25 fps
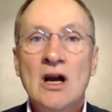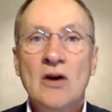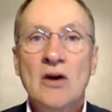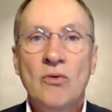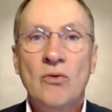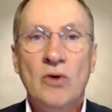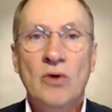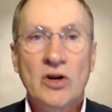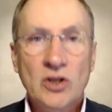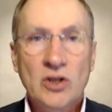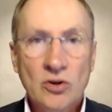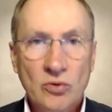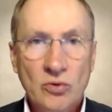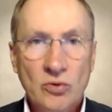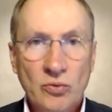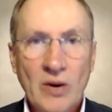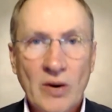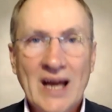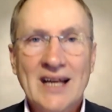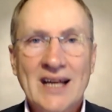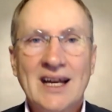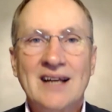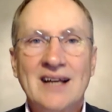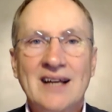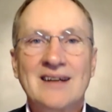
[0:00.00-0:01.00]
where you'll
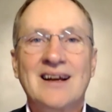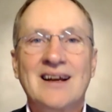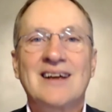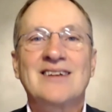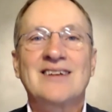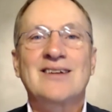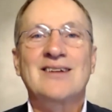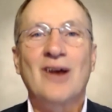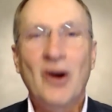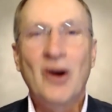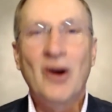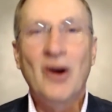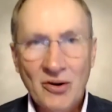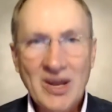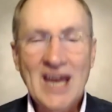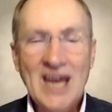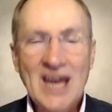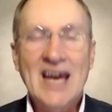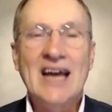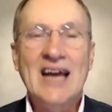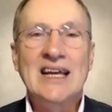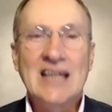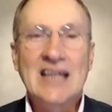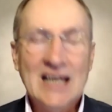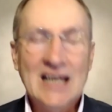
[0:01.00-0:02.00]
recognize, okay,
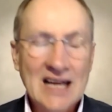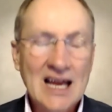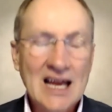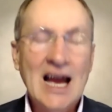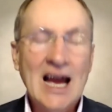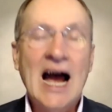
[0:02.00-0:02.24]
I get it.